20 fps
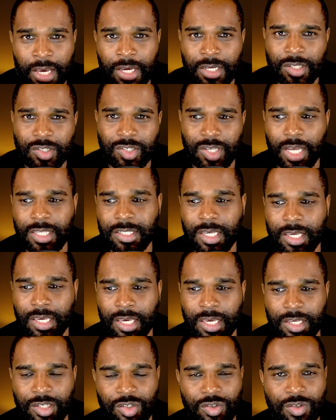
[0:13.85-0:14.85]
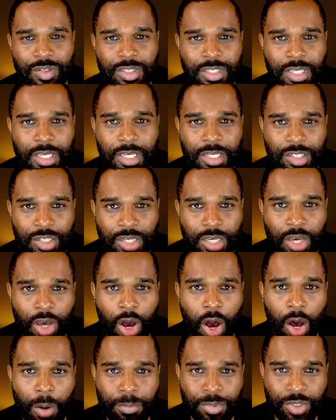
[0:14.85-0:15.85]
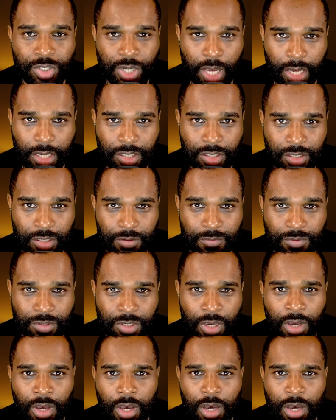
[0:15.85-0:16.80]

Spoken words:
setting his strategic objectives